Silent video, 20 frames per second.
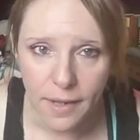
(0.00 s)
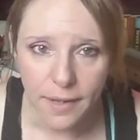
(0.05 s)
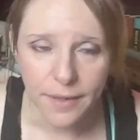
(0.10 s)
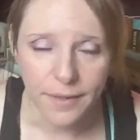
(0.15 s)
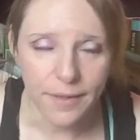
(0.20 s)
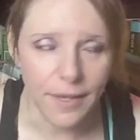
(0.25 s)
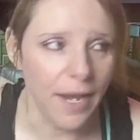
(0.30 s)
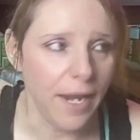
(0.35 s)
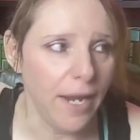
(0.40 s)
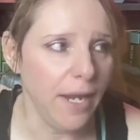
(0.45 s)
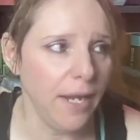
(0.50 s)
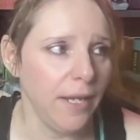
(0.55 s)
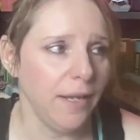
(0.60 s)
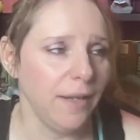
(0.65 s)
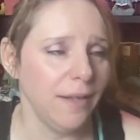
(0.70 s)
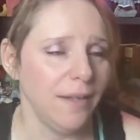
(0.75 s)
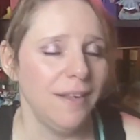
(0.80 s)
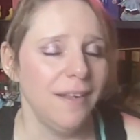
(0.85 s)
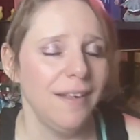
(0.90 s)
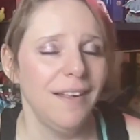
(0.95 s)

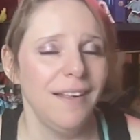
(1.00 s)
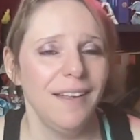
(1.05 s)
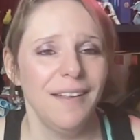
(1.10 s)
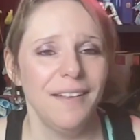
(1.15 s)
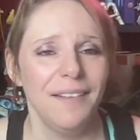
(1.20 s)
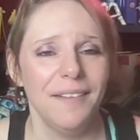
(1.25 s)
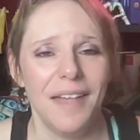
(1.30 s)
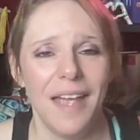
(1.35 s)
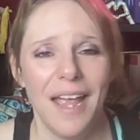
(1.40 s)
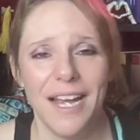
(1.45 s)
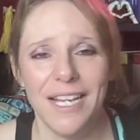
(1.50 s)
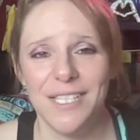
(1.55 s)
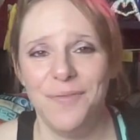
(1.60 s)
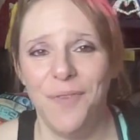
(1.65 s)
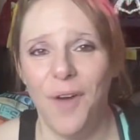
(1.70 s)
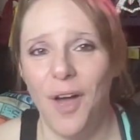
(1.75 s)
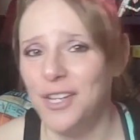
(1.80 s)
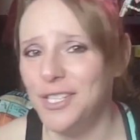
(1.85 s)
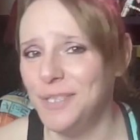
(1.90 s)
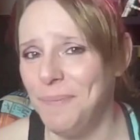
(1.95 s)
Like,
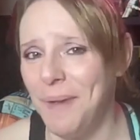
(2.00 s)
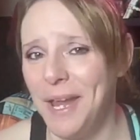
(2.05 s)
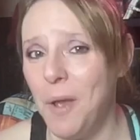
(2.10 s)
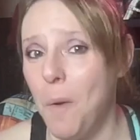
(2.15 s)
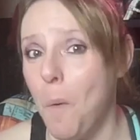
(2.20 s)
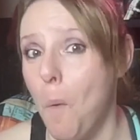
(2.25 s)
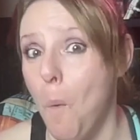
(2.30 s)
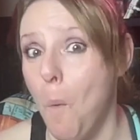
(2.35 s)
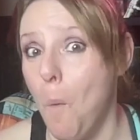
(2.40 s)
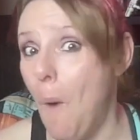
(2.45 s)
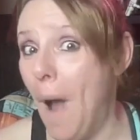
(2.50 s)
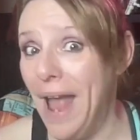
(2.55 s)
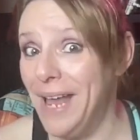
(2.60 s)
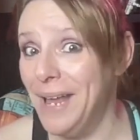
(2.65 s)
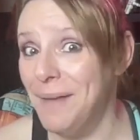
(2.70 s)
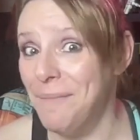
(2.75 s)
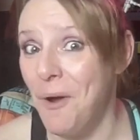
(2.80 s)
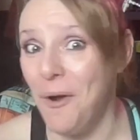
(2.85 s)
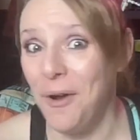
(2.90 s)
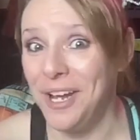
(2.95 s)
X-Files made it
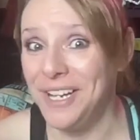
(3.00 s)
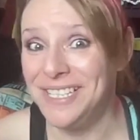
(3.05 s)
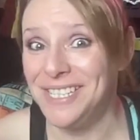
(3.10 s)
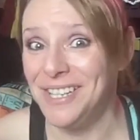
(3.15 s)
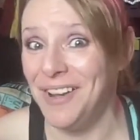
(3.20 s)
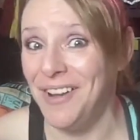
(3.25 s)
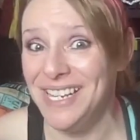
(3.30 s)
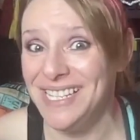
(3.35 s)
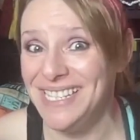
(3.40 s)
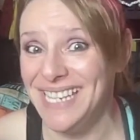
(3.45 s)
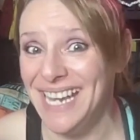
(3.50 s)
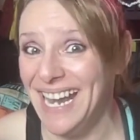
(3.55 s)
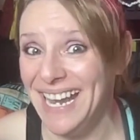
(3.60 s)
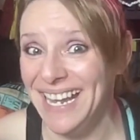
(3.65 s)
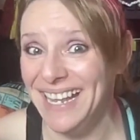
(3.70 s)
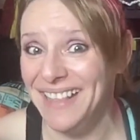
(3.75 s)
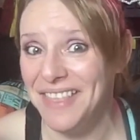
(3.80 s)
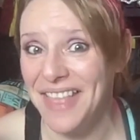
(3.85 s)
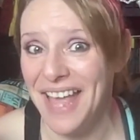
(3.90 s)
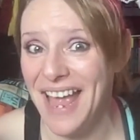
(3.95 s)
way more
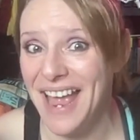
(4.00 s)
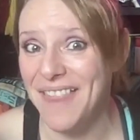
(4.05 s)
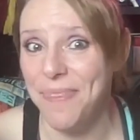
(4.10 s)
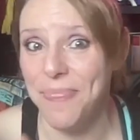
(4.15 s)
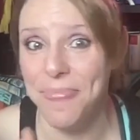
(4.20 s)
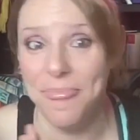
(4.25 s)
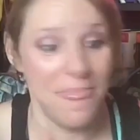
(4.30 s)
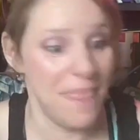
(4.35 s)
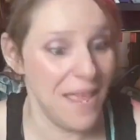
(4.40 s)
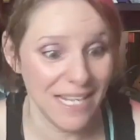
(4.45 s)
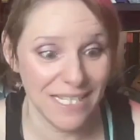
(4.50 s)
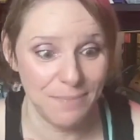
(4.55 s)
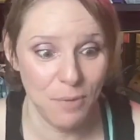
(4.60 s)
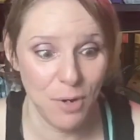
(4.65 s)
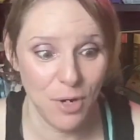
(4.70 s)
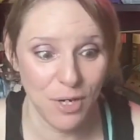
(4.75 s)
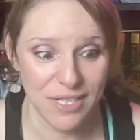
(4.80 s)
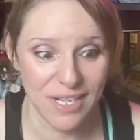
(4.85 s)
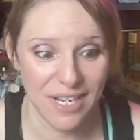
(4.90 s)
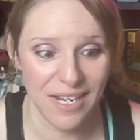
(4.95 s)
exciting than this
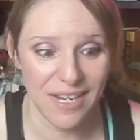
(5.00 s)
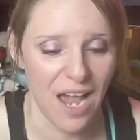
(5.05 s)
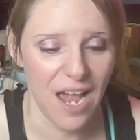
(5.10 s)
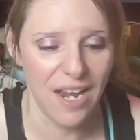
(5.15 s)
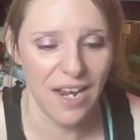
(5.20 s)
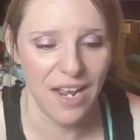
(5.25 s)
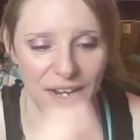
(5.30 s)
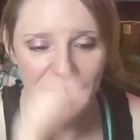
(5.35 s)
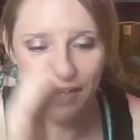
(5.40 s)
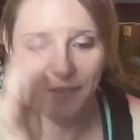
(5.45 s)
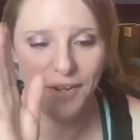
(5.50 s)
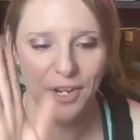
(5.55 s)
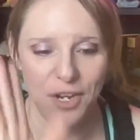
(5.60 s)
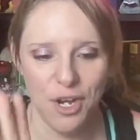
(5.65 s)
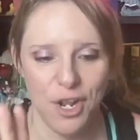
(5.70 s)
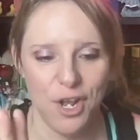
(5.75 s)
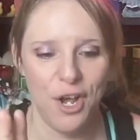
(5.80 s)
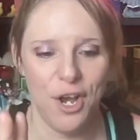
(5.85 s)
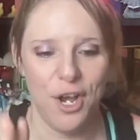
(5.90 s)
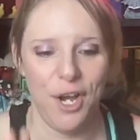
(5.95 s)
book did. I don't
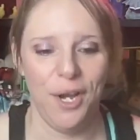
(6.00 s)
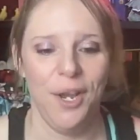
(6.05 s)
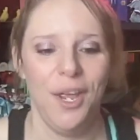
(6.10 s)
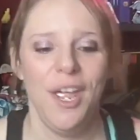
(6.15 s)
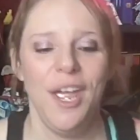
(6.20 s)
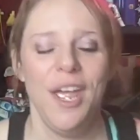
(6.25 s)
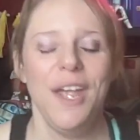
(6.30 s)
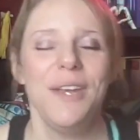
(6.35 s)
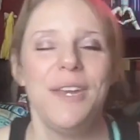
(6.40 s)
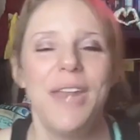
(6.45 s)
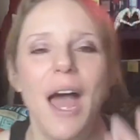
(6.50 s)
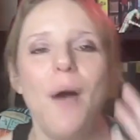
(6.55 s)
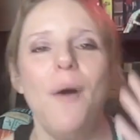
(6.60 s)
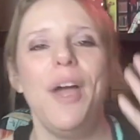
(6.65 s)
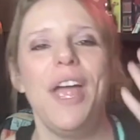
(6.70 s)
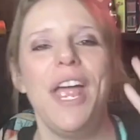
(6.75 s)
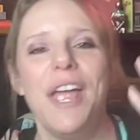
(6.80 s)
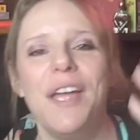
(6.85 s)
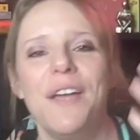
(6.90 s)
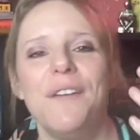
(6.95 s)
even know.
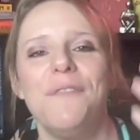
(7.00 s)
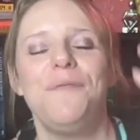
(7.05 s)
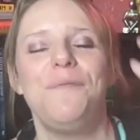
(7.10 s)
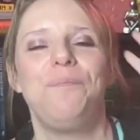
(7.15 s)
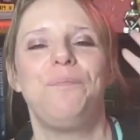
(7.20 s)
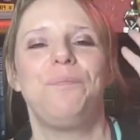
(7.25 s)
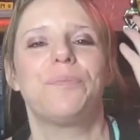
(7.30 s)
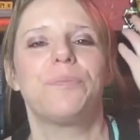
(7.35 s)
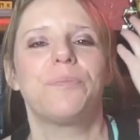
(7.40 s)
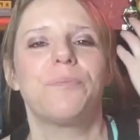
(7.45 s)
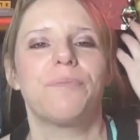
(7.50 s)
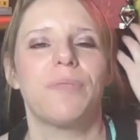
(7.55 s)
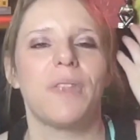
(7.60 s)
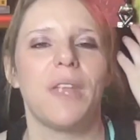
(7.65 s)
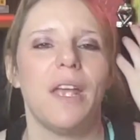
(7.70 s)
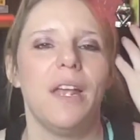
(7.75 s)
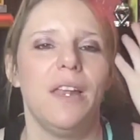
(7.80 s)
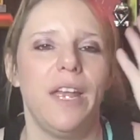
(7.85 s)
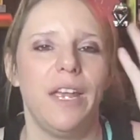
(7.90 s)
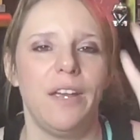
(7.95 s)
Now, if,
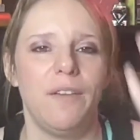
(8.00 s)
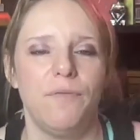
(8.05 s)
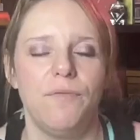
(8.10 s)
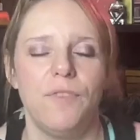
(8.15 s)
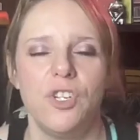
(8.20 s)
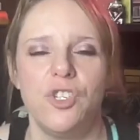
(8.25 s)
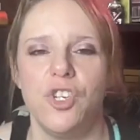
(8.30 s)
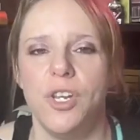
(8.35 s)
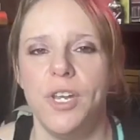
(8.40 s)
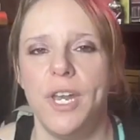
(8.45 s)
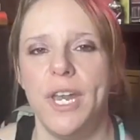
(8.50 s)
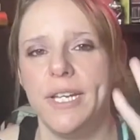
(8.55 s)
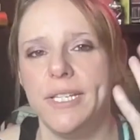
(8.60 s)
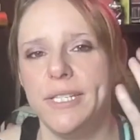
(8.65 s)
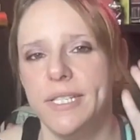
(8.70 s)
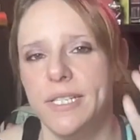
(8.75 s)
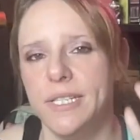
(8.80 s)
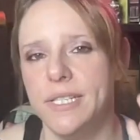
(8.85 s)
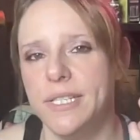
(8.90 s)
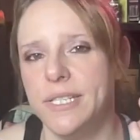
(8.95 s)
like, Richard
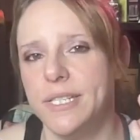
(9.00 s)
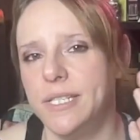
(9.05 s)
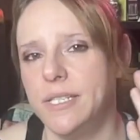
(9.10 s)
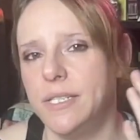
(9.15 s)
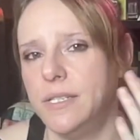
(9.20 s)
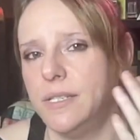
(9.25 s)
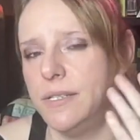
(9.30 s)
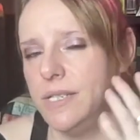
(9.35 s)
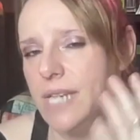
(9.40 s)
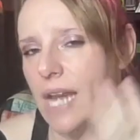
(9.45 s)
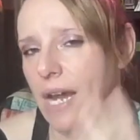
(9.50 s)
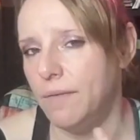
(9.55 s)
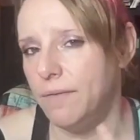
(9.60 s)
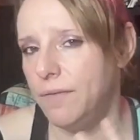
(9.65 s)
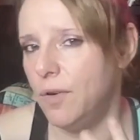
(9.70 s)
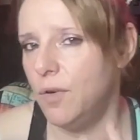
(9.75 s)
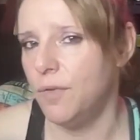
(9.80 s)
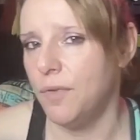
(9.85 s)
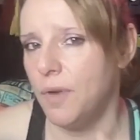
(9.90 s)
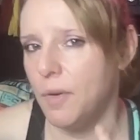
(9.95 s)
Dixon's
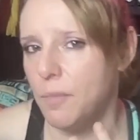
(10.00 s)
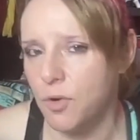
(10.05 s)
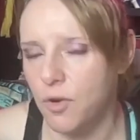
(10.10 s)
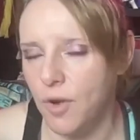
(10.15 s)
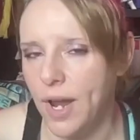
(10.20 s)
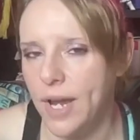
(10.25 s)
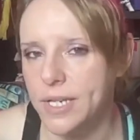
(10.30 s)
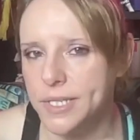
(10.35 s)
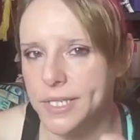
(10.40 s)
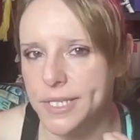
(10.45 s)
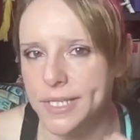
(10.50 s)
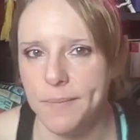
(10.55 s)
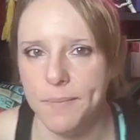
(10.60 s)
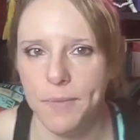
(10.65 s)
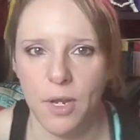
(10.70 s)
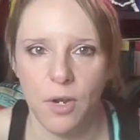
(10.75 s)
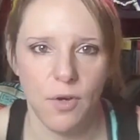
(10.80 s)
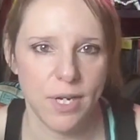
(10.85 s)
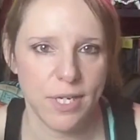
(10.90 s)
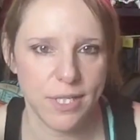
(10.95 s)
downfall from grace is
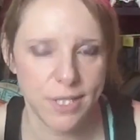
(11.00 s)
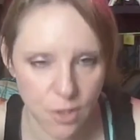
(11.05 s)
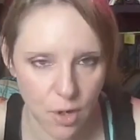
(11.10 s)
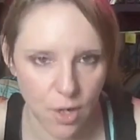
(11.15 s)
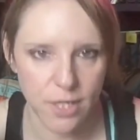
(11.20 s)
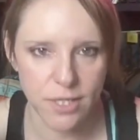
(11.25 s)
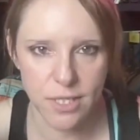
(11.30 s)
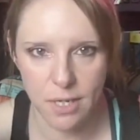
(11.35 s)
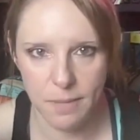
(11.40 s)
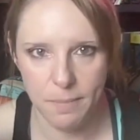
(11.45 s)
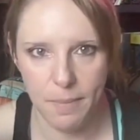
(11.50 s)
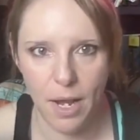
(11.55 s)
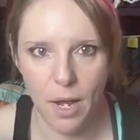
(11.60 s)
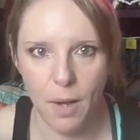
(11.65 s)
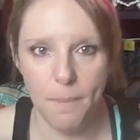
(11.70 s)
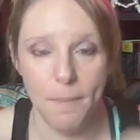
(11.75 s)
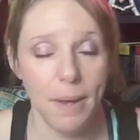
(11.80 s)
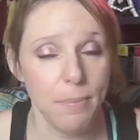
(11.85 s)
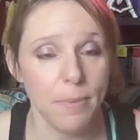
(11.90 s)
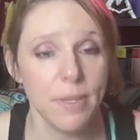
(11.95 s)
something you're excited
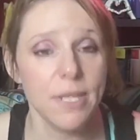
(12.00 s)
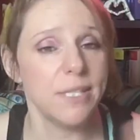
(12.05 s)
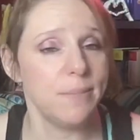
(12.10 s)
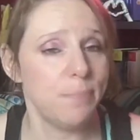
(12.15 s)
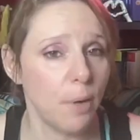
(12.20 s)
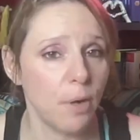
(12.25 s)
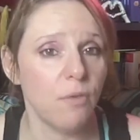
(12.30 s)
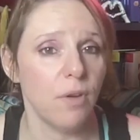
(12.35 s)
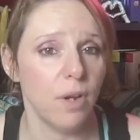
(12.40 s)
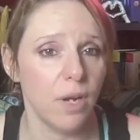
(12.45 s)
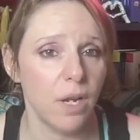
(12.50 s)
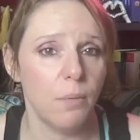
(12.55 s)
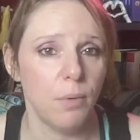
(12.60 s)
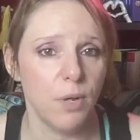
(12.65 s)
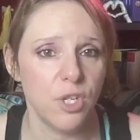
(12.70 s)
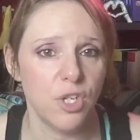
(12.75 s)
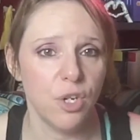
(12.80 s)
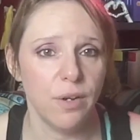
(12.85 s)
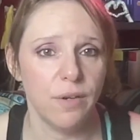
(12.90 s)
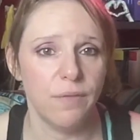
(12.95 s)
about, maybe this book really
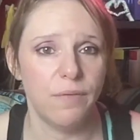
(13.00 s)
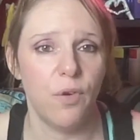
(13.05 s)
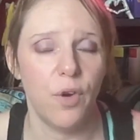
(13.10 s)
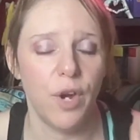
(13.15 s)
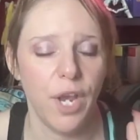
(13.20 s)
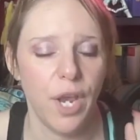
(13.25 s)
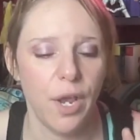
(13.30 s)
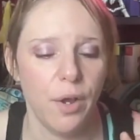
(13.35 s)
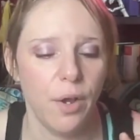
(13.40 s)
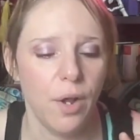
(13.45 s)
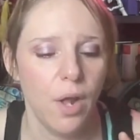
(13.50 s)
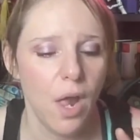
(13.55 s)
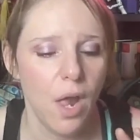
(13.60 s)
would do it for you.